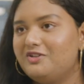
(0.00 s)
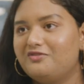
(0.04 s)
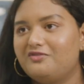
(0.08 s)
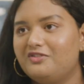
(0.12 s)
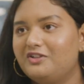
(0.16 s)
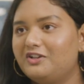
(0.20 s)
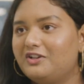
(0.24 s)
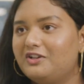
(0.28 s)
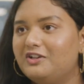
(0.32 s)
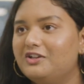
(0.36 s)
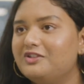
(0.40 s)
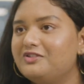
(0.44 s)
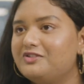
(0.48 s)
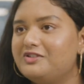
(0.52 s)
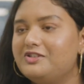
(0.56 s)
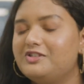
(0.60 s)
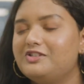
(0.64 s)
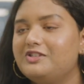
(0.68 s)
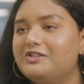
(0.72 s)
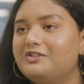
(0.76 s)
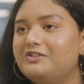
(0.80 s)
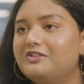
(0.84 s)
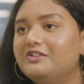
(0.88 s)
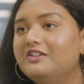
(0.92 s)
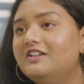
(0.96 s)
different
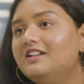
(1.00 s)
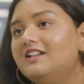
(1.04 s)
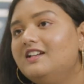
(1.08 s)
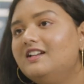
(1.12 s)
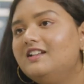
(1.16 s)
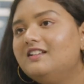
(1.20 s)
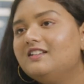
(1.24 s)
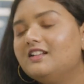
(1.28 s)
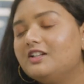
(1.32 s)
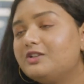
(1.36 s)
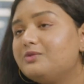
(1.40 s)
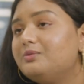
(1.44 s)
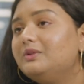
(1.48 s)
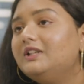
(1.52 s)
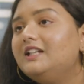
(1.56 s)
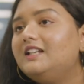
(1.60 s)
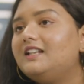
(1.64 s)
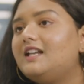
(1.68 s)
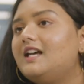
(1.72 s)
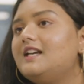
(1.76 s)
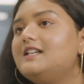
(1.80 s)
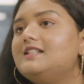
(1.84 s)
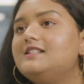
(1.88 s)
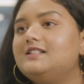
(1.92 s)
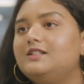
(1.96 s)
countries. So that's really
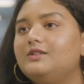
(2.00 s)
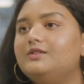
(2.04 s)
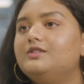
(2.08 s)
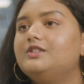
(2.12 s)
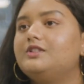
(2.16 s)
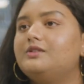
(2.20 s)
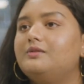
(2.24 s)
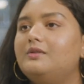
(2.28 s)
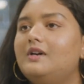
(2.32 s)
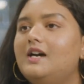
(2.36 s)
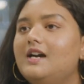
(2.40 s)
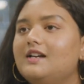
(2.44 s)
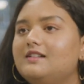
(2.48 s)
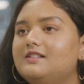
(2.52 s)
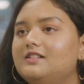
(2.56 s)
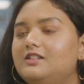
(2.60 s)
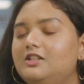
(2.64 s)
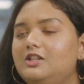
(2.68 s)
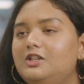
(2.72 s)
nice to interact